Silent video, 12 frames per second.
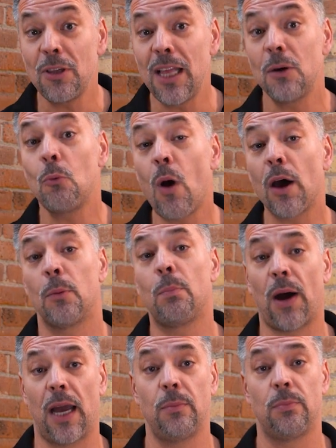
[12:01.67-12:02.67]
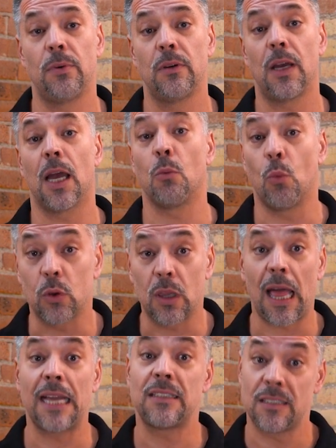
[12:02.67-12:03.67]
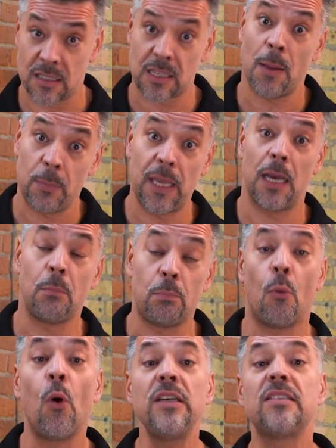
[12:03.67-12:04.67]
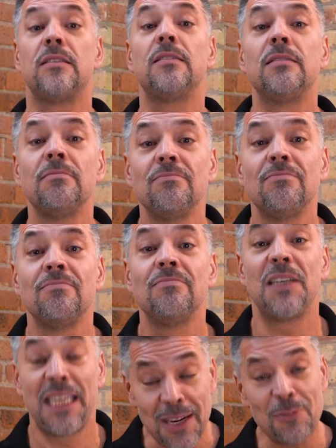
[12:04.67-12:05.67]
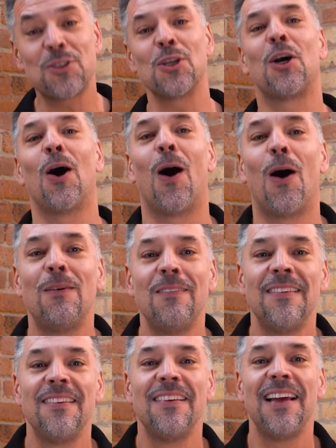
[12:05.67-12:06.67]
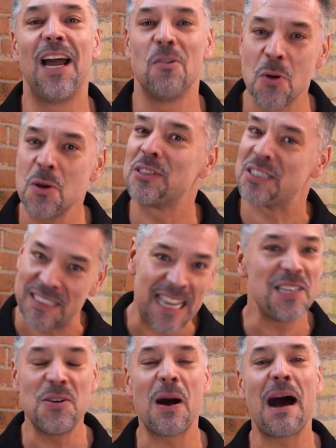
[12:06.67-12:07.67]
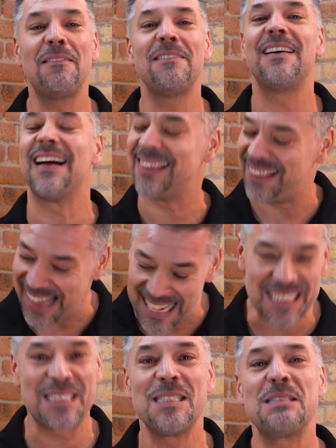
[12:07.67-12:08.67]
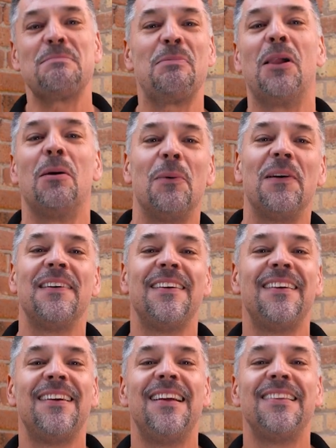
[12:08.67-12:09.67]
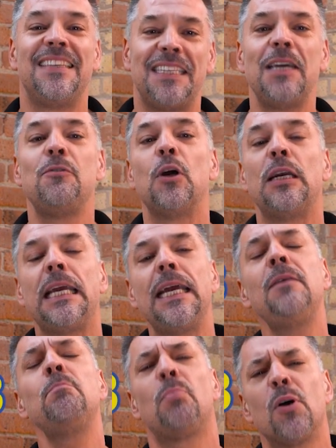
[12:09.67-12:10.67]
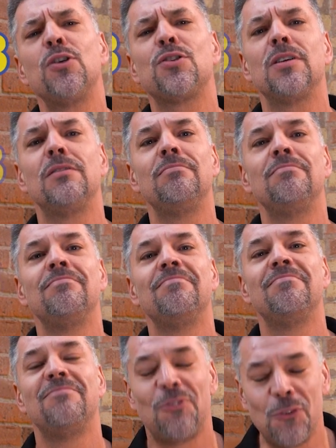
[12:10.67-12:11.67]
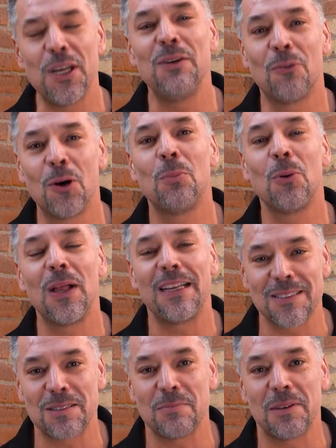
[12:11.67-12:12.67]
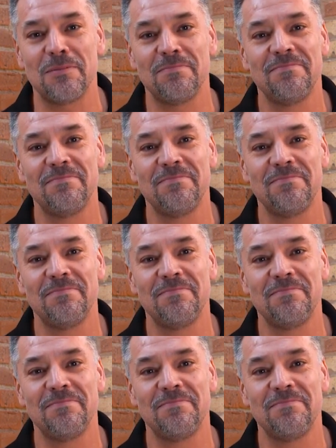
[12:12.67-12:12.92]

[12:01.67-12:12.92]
a lead water pipe and would like to stop getting poisoned, give us a call and we will send you out a licensed plumber to give you an in-person free verbal estimate.